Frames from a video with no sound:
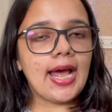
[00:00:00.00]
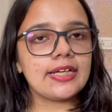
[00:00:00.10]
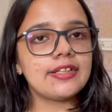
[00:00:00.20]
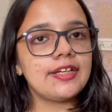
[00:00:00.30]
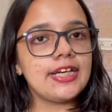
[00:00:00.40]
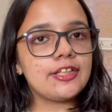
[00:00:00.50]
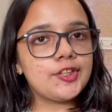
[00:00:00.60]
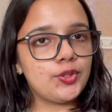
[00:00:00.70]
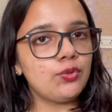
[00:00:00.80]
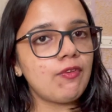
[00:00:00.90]
and create
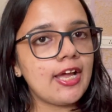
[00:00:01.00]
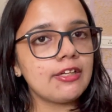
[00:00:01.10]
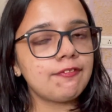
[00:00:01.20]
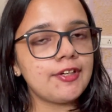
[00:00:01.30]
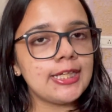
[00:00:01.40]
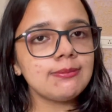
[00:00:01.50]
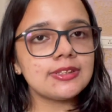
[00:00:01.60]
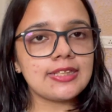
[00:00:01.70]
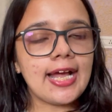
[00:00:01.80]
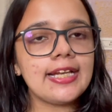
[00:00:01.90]
new
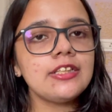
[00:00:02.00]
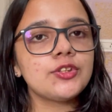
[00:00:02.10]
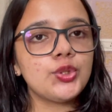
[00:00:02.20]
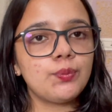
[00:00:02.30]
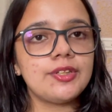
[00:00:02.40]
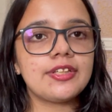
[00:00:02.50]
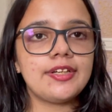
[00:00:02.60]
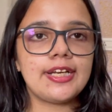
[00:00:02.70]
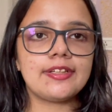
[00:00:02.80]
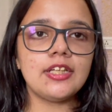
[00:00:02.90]
wireframes then you will
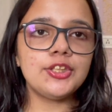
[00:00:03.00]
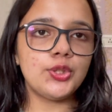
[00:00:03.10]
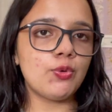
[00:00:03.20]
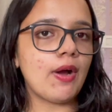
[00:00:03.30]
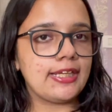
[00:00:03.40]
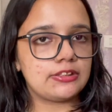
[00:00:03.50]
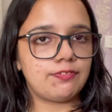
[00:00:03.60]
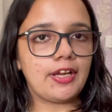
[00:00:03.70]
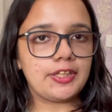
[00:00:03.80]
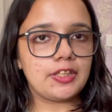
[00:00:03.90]
create the UIs
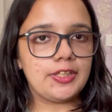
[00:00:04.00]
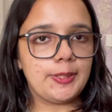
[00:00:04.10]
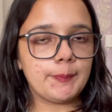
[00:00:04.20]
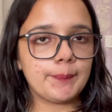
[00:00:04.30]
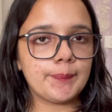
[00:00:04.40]
finally.